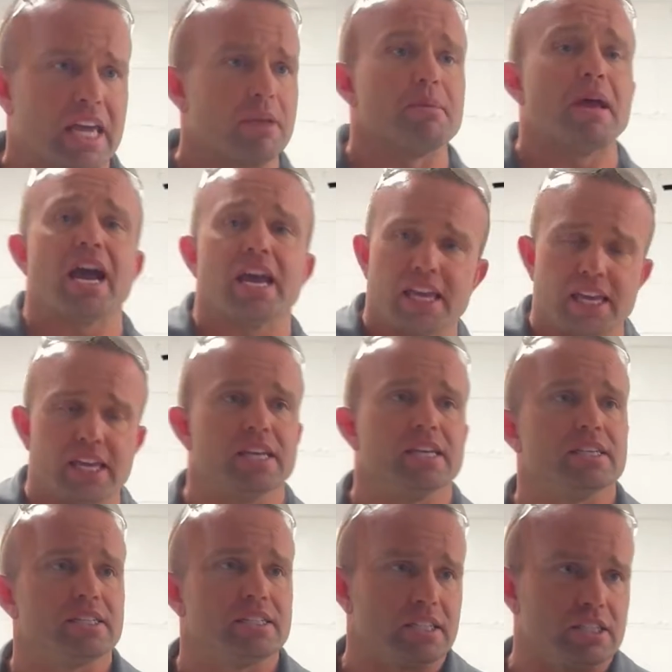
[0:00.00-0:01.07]
KWI
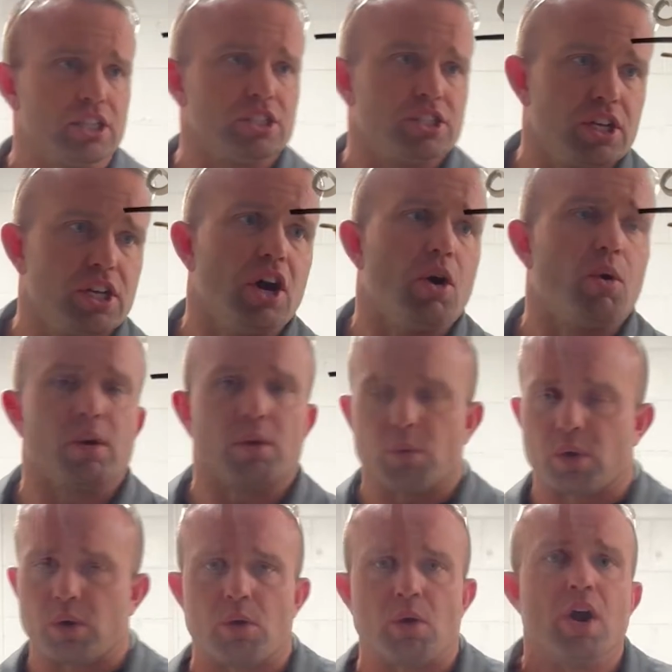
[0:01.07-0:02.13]
is, just so you know,
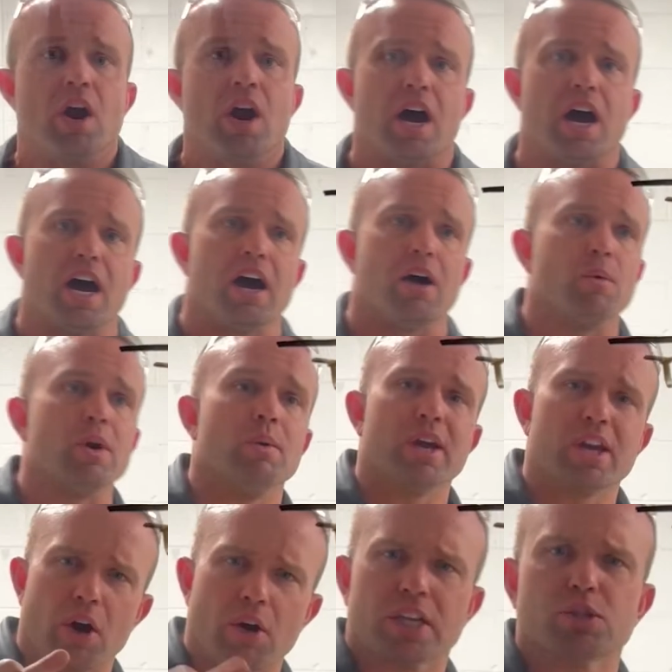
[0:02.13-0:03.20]
we
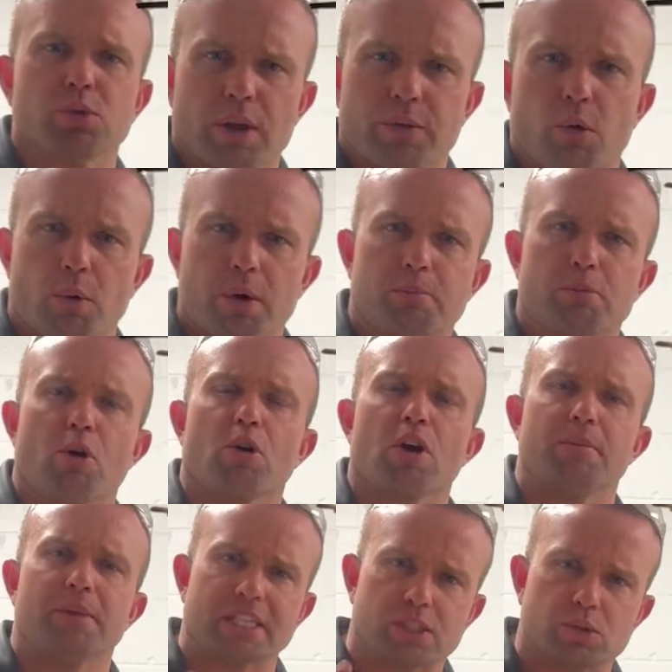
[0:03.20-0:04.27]
call it a 24-week
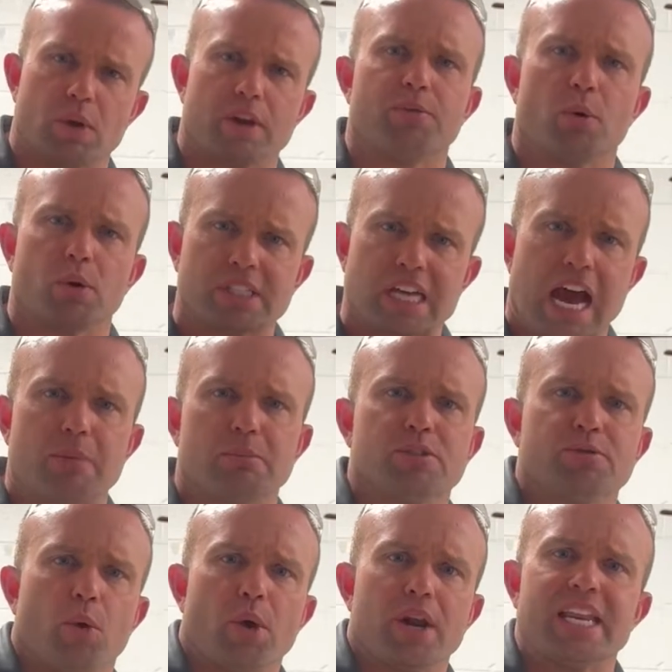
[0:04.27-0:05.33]
program, but that's 24 times
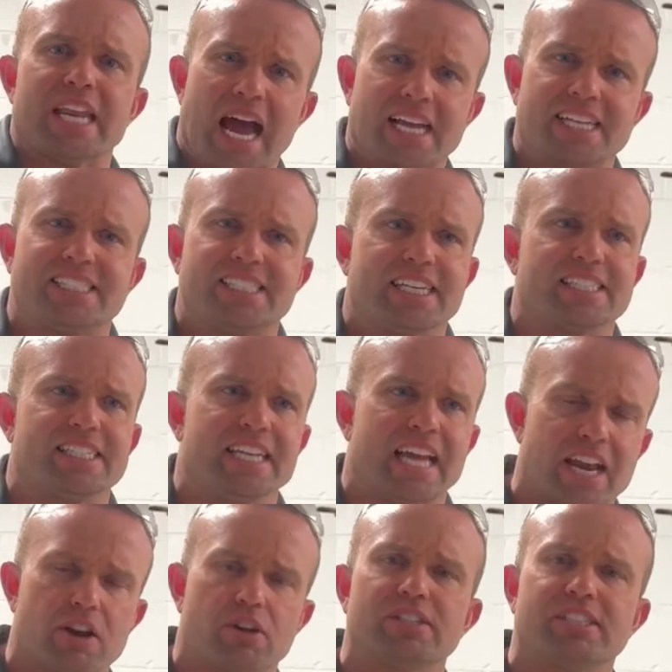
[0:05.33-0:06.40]
40,
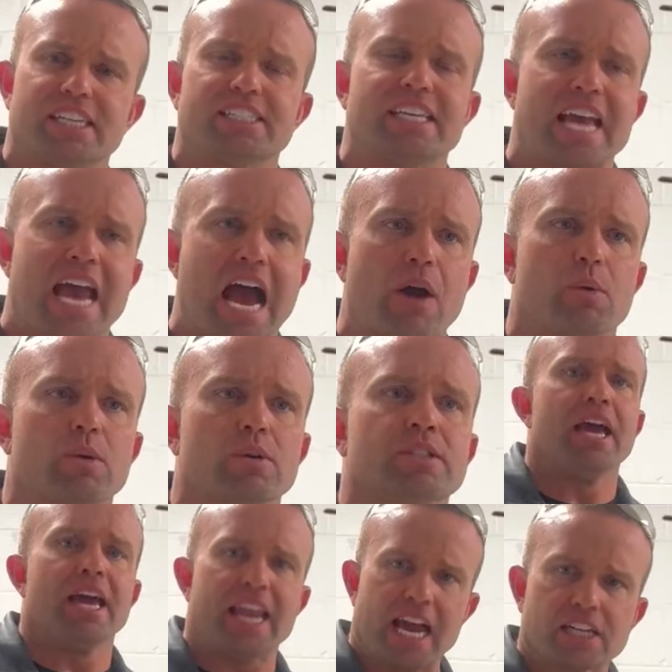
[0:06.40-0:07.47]
960
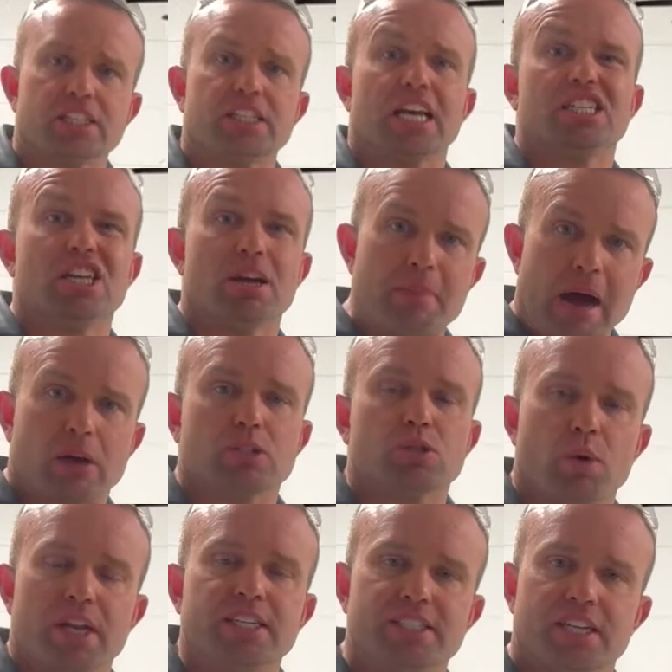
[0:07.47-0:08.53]
hours. It actually takes you about
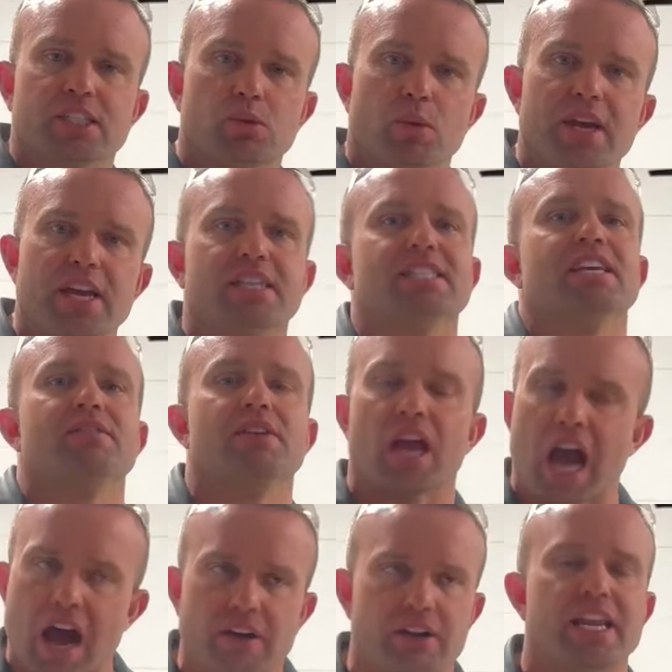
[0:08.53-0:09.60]
26 weeks, giving
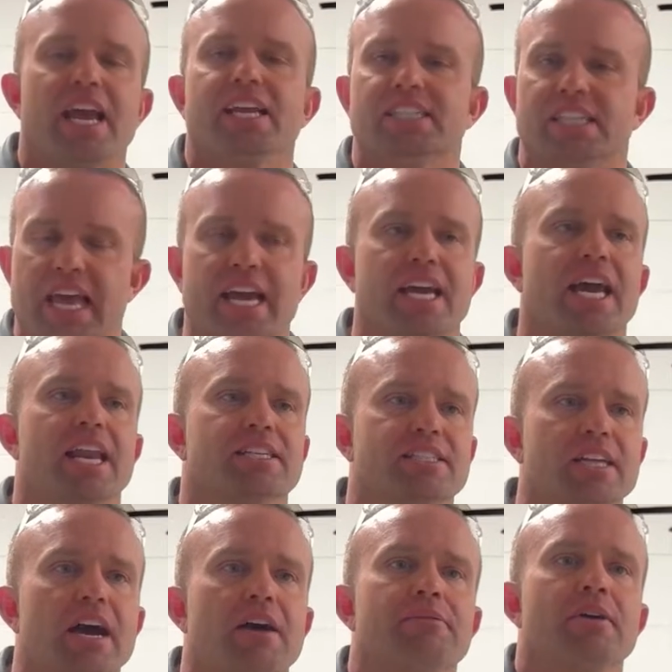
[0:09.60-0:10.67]
holidays and that kind of
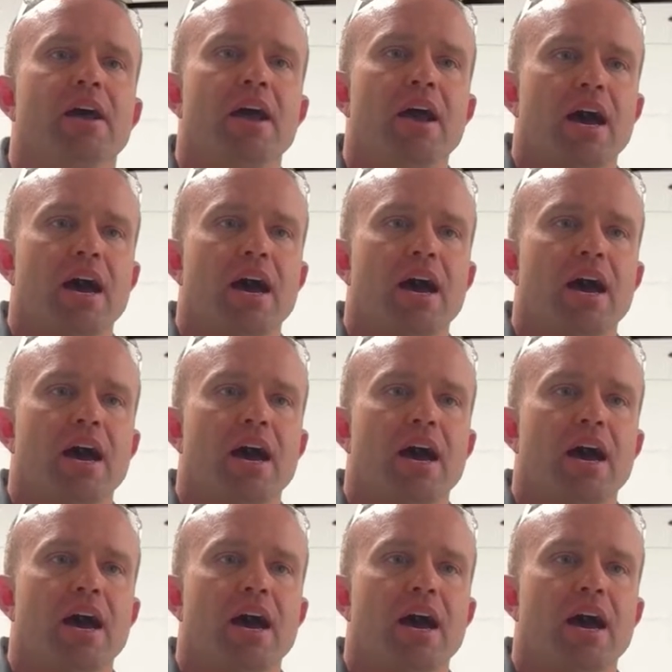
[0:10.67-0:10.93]
stuff.